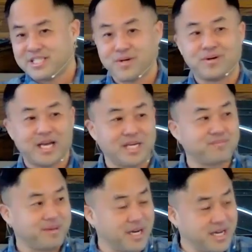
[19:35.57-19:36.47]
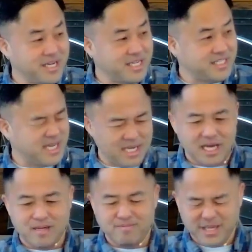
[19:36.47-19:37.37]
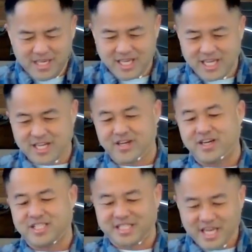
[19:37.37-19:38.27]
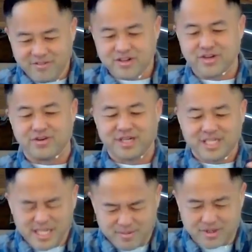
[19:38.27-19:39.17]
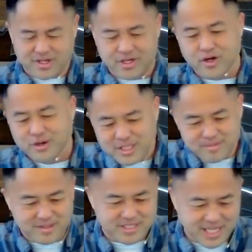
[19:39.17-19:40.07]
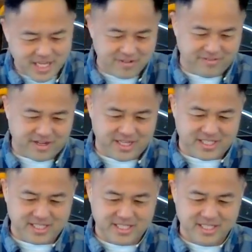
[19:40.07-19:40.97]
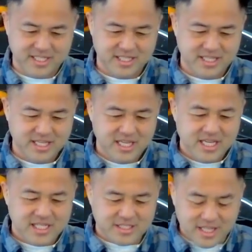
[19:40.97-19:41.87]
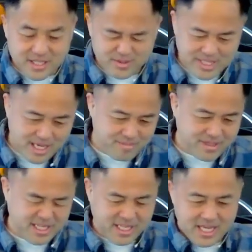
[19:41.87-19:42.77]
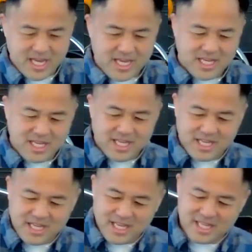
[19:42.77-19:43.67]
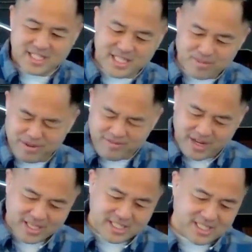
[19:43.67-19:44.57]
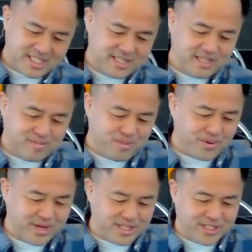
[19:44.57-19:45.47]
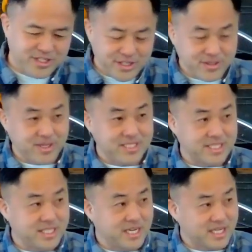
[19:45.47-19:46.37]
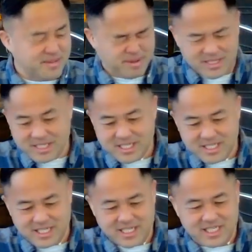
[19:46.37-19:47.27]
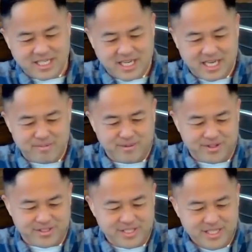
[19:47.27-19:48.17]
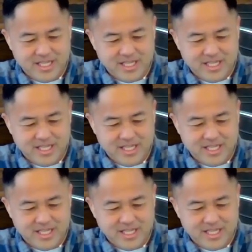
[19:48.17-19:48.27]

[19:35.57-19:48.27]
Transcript: Someone else beyond us, a mediator, a savior, ultimate sacrifice. And so that's what's happening in a summary fashion in point two as He talks about clean and unclean animals.